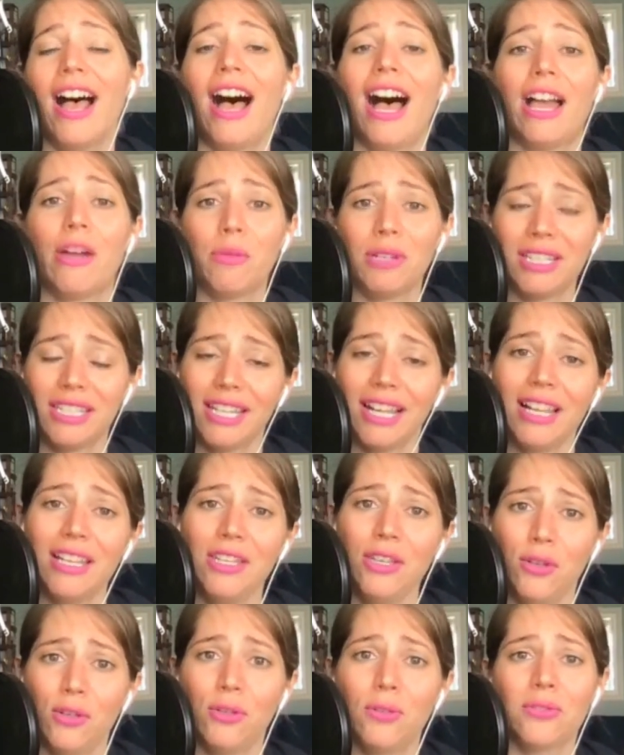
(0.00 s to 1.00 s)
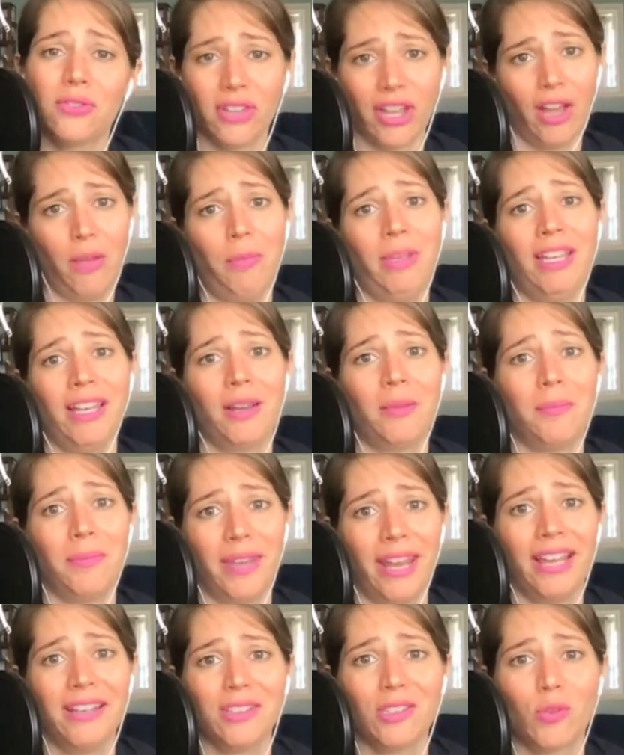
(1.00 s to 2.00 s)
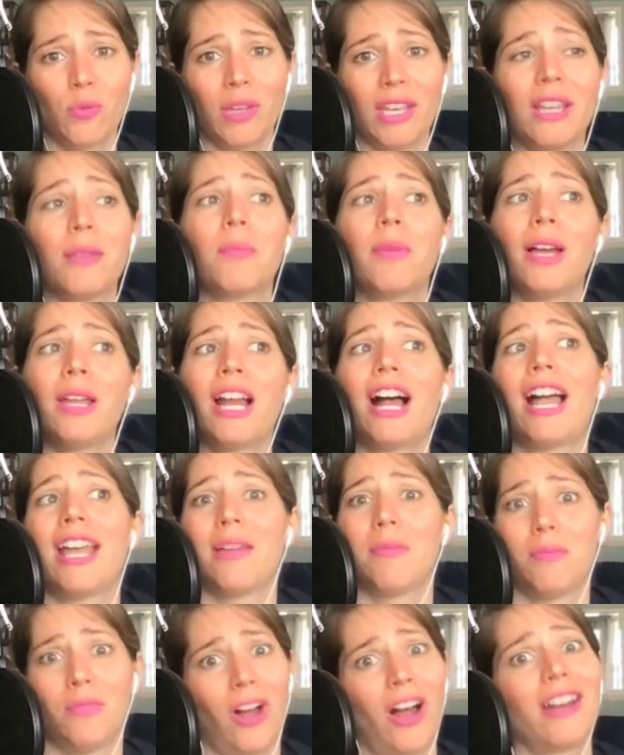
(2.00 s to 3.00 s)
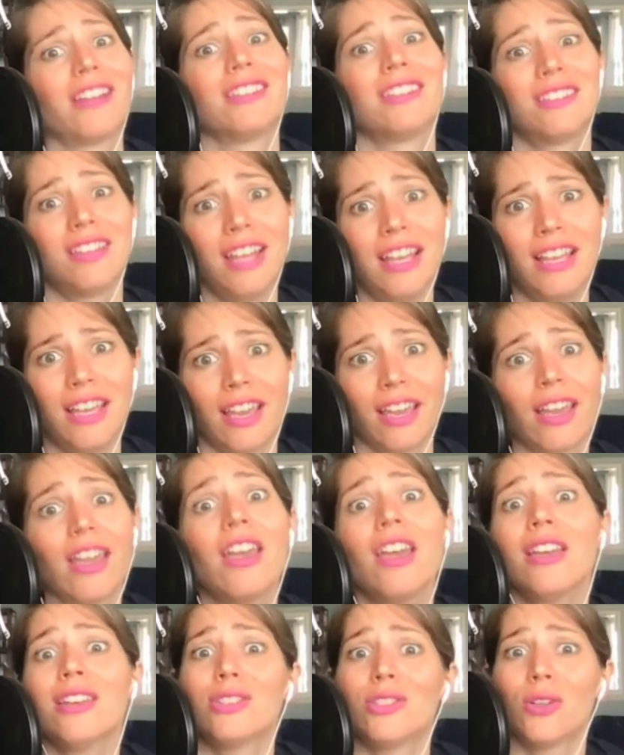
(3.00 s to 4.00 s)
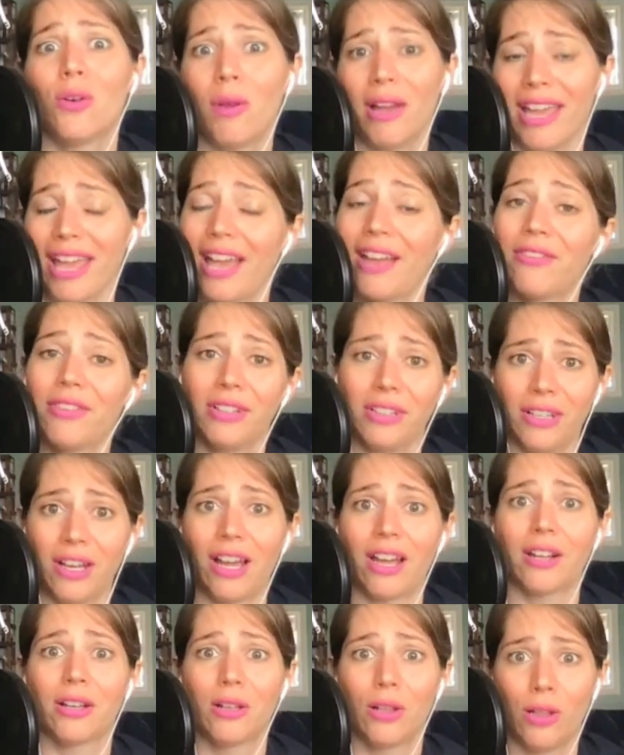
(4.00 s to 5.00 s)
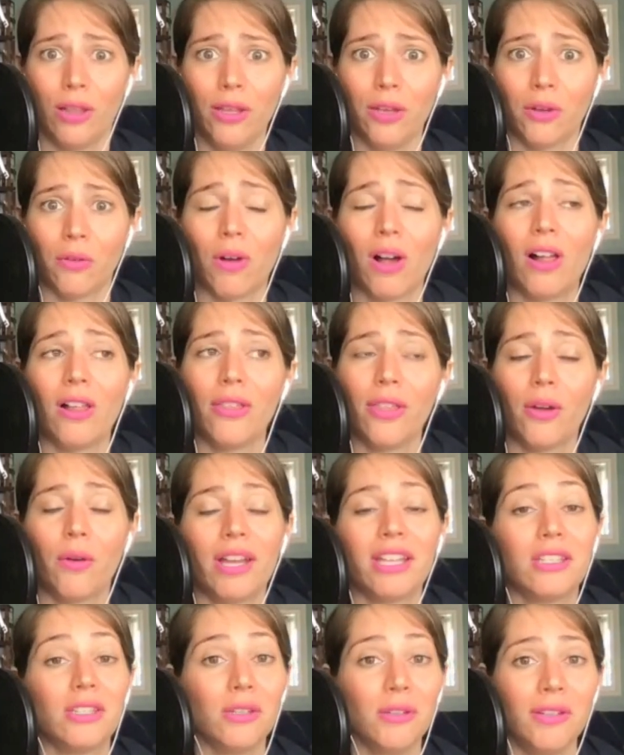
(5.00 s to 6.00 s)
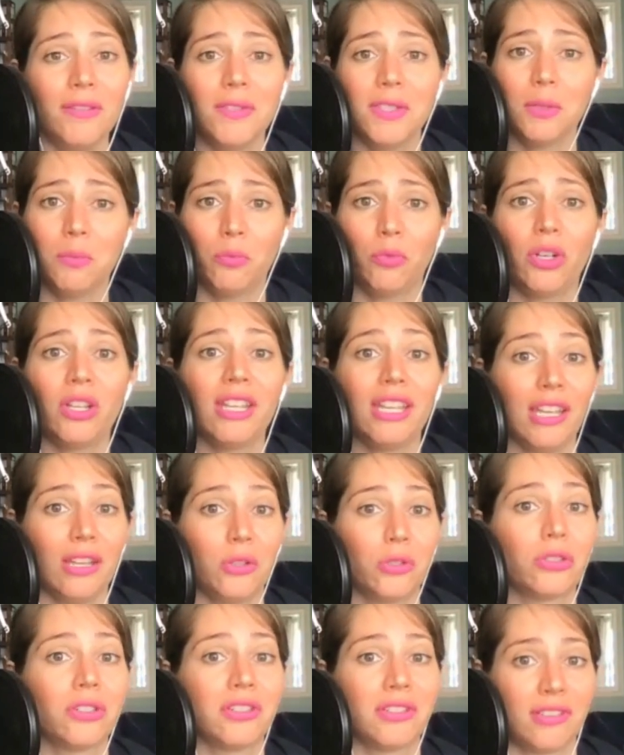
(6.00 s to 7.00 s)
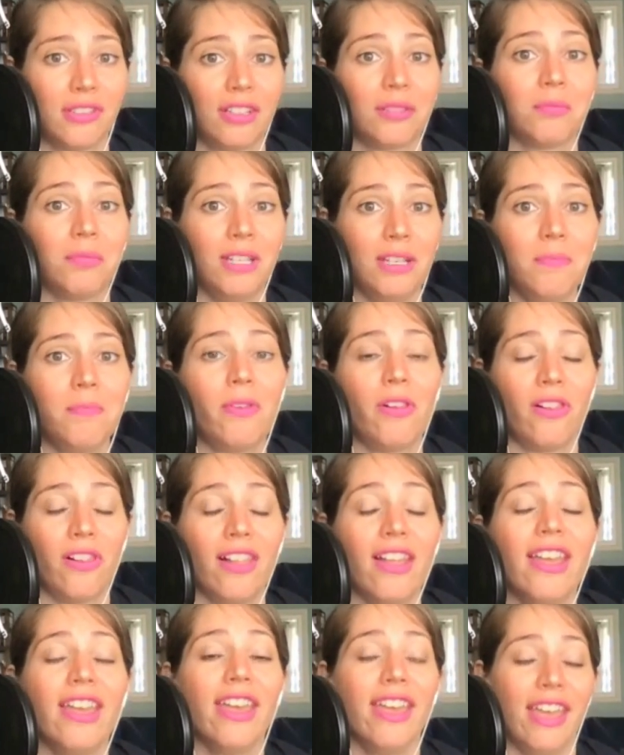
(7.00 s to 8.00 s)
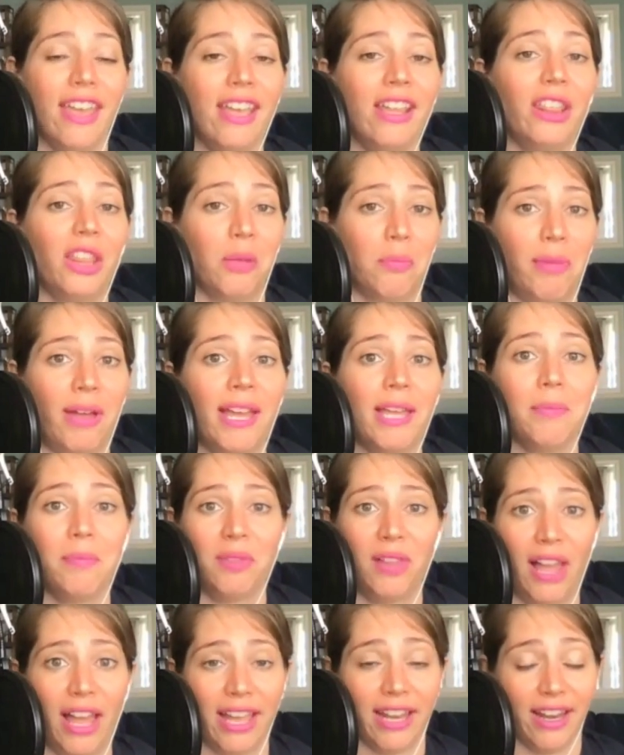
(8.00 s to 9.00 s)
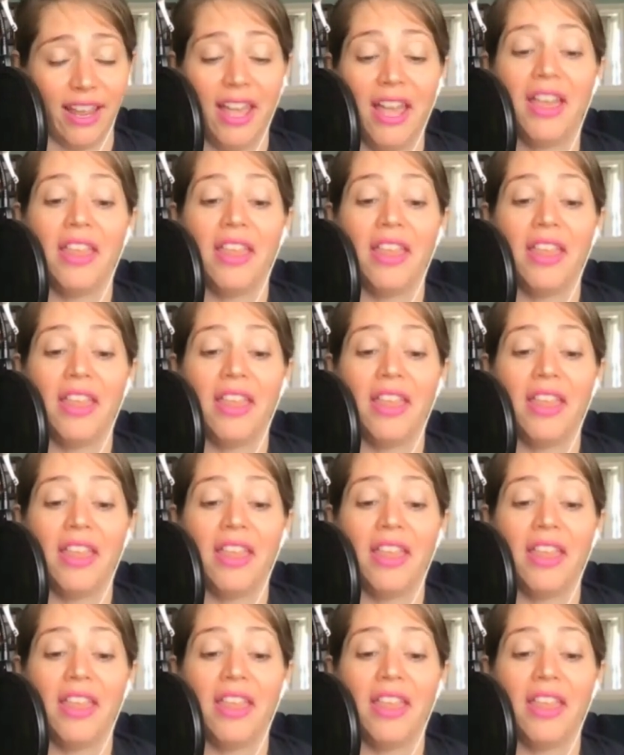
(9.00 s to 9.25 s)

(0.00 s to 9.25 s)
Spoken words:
I would tell you who's coming up next week, but I am not a psychic, so I haven't got a clue. Although I do have some really interesting people in the pipeline.